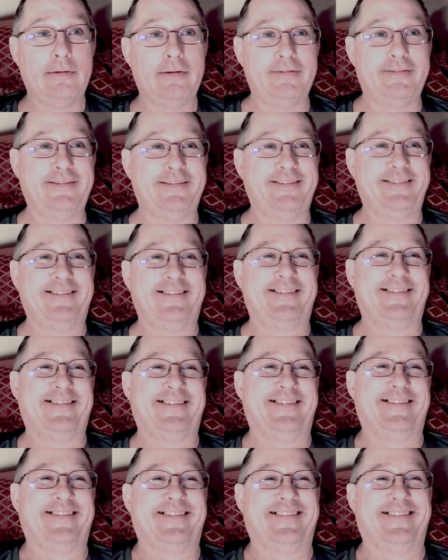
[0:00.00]

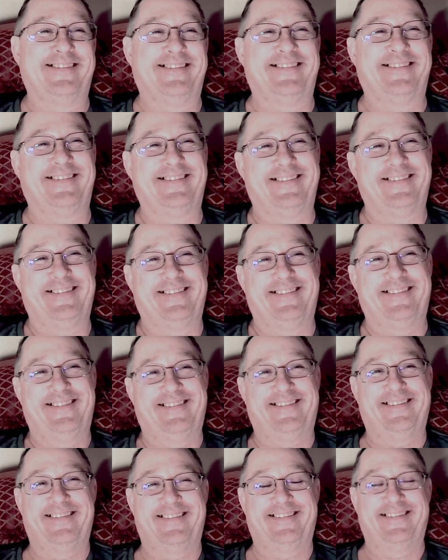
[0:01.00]

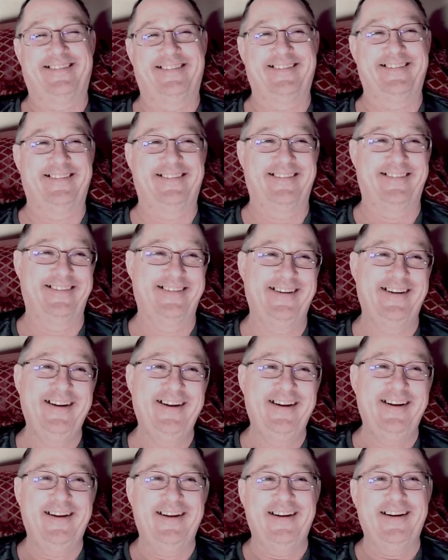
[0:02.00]

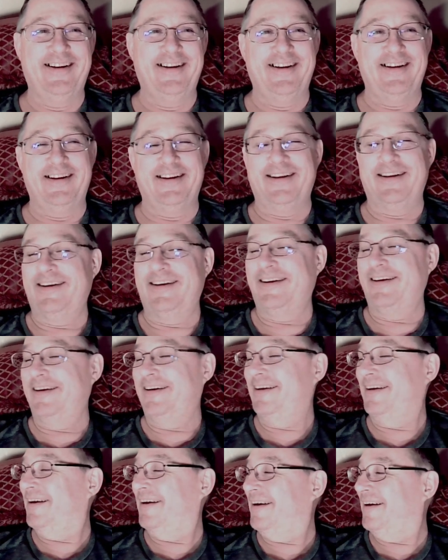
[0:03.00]

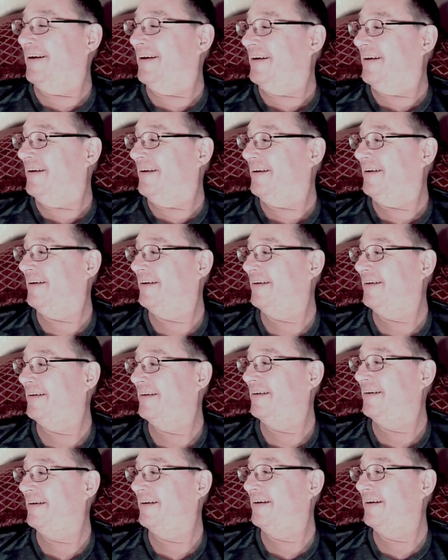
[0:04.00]

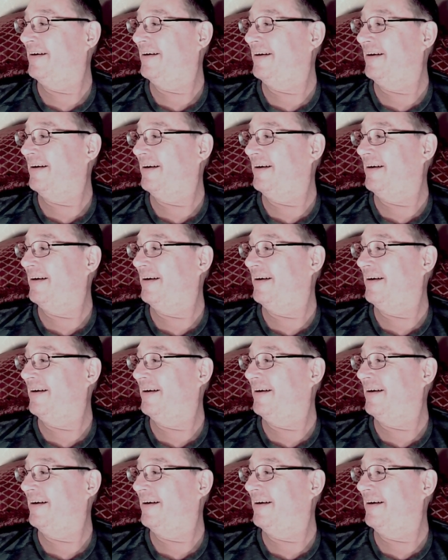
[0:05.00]
Nobody speaks.